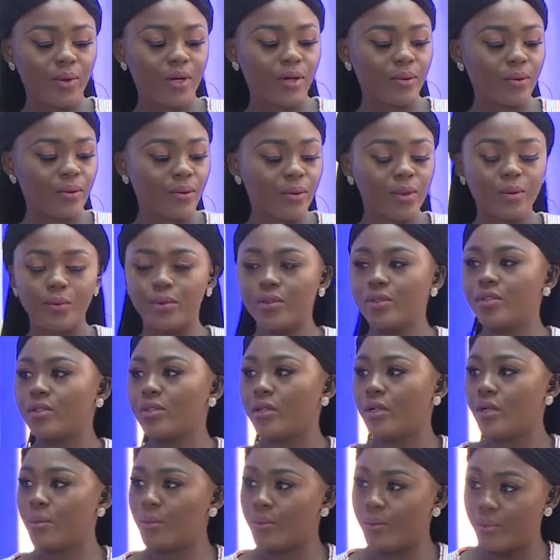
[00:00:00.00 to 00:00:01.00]
we
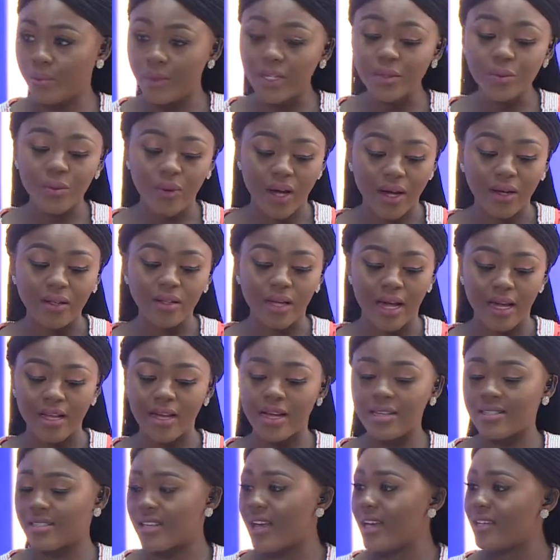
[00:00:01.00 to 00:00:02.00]
would, meanwhile,
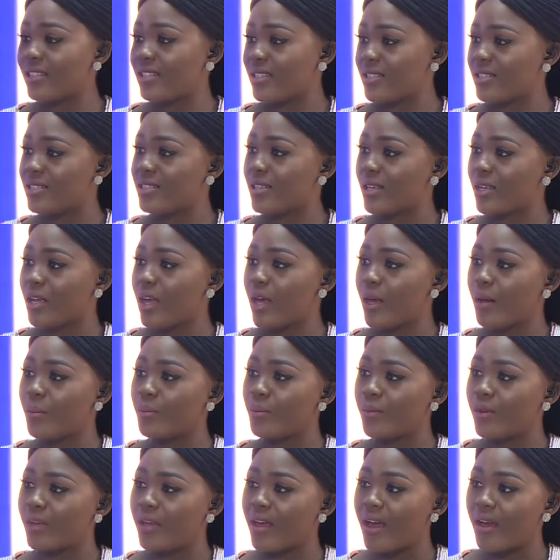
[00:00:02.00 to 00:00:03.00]
aside this
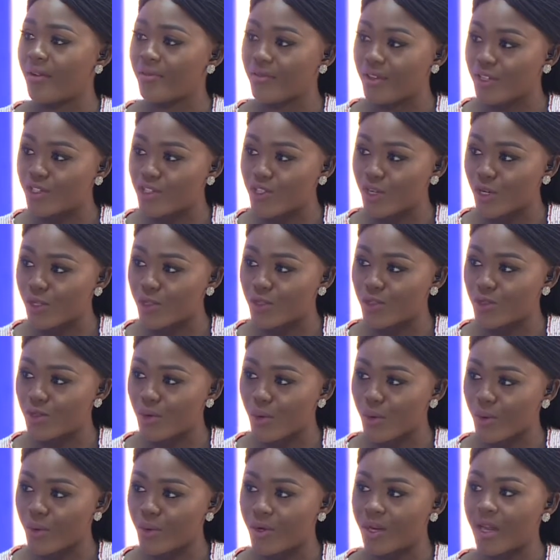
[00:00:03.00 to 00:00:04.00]
eviction
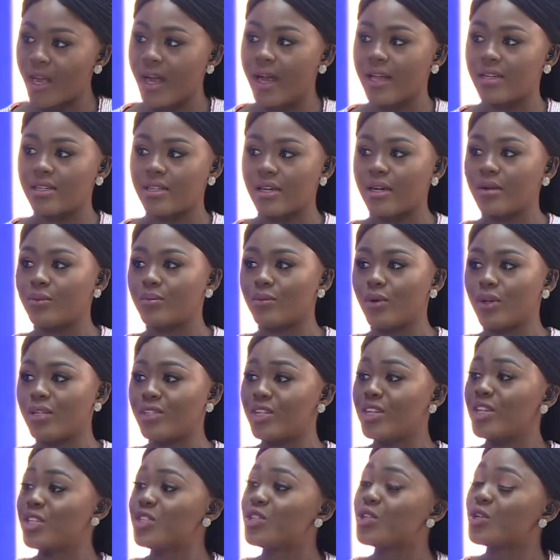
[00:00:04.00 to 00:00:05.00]
story and
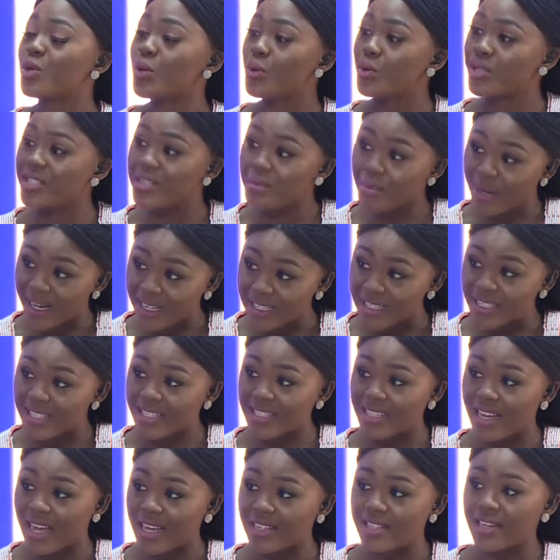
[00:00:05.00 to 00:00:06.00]
the insecurity
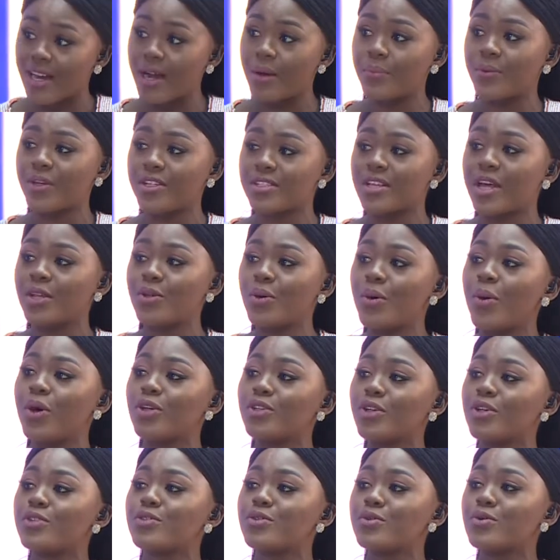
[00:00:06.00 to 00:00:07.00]
matters in Nigeria, because I don't
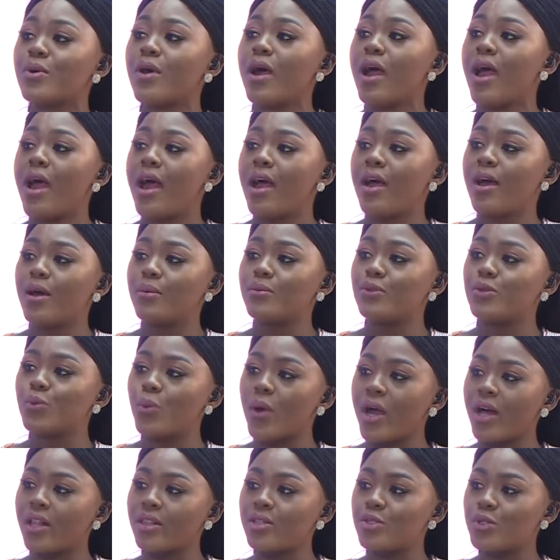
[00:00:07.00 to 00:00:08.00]
want us to
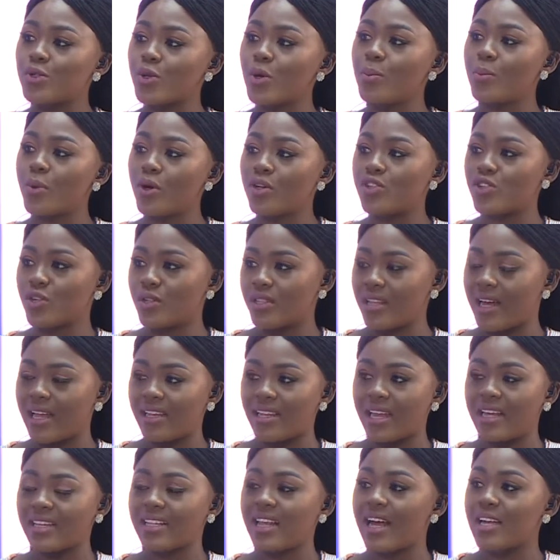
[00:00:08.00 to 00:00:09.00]
dwell so much on
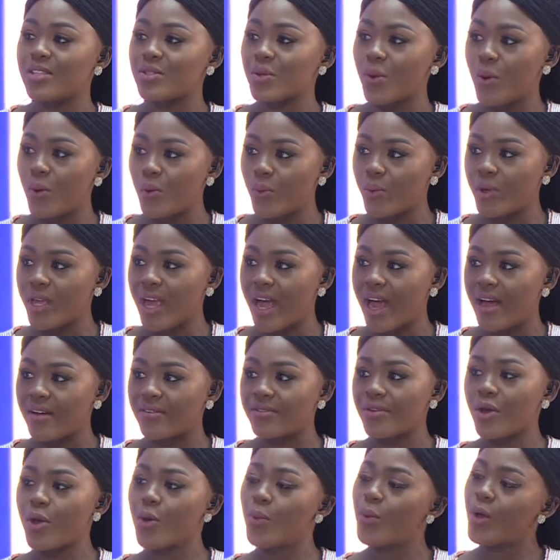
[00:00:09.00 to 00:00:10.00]
that, like that's all we
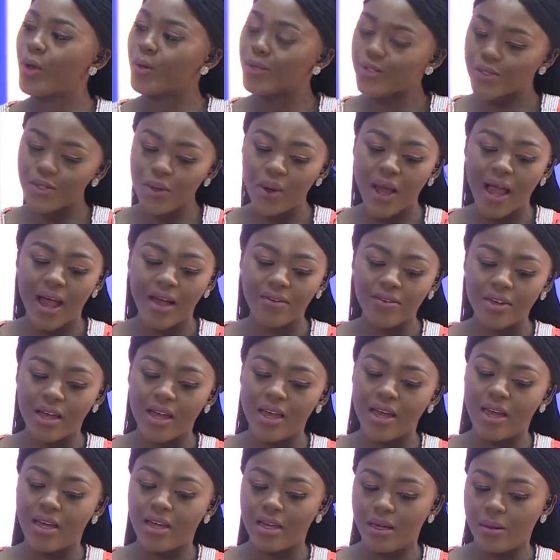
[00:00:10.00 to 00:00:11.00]
have. We also have
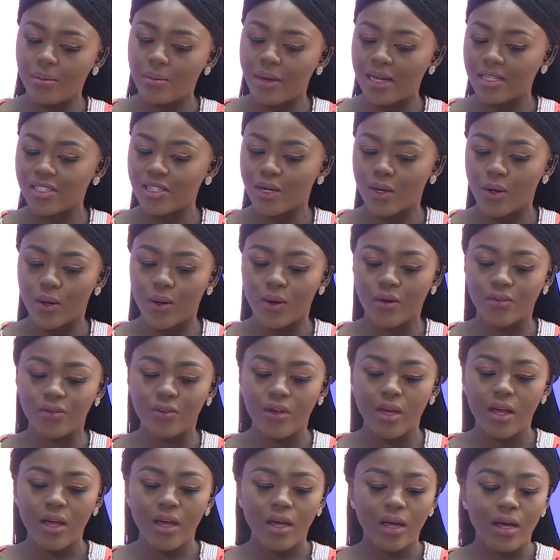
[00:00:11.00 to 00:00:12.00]
a matter of
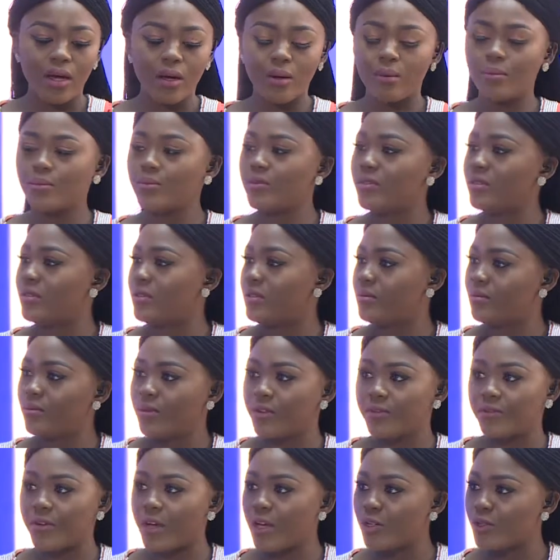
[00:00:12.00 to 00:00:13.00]

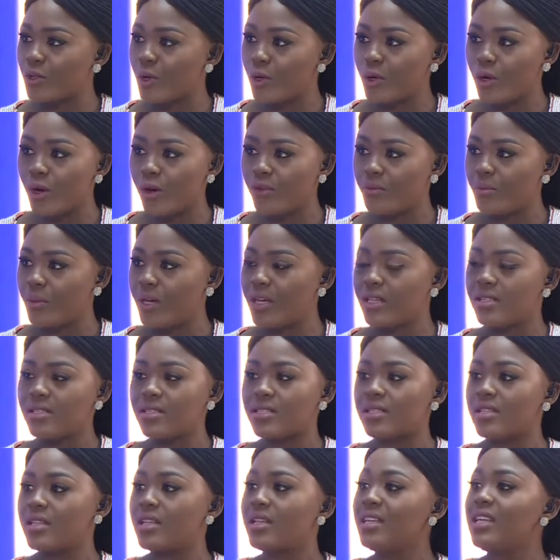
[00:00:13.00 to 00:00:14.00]
the federal
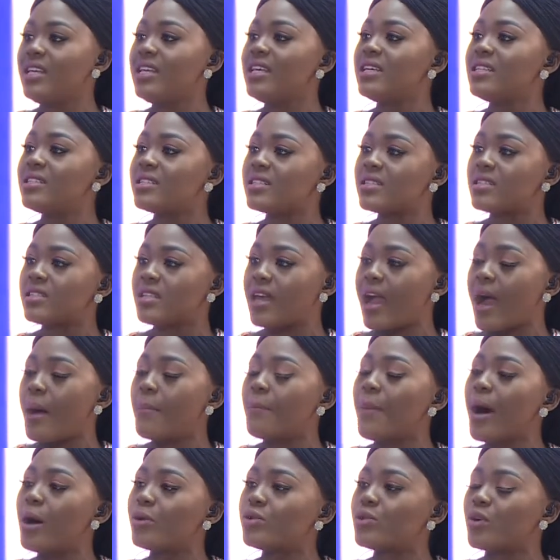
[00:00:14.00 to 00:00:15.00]
government, the
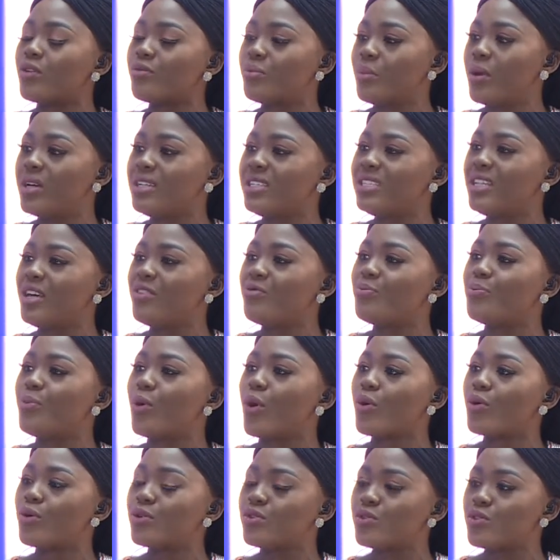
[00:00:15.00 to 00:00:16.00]
amount of money they've
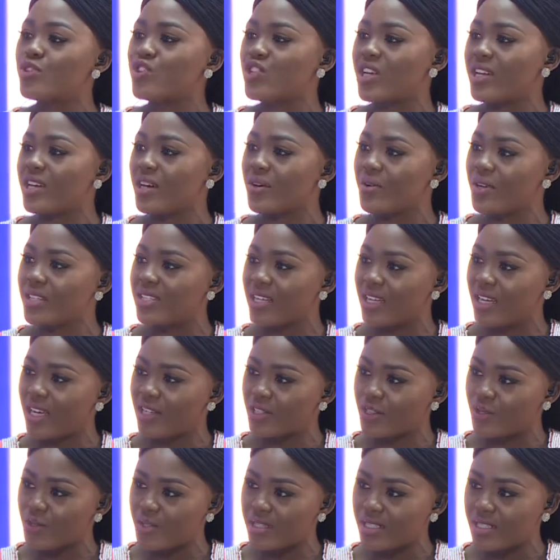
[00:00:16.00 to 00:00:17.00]
borrowed to generate
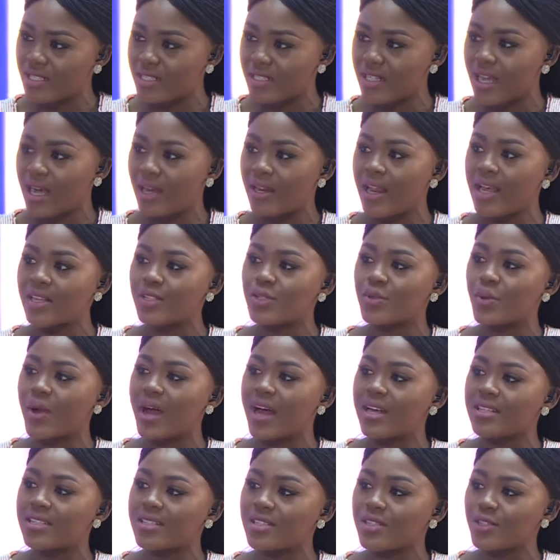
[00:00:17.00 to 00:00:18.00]
electricity. I'd like to
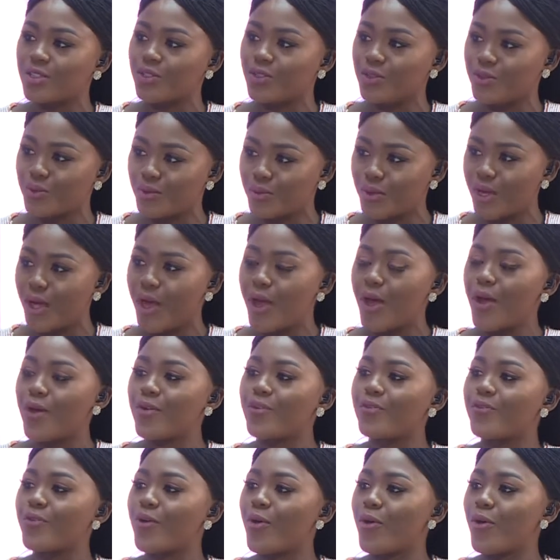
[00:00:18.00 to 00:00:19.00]
ask you
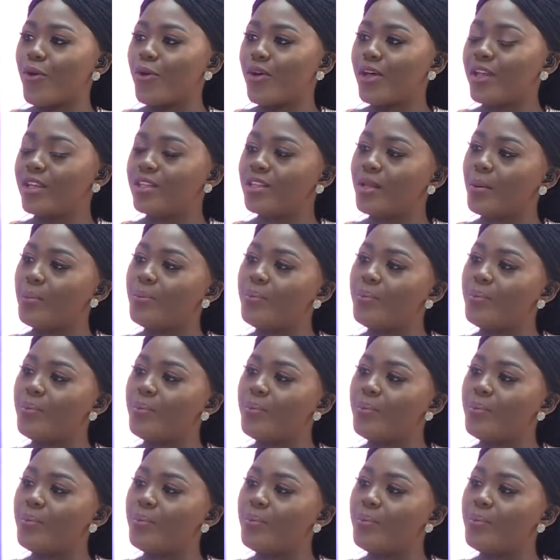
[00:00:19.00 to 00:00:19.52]
for the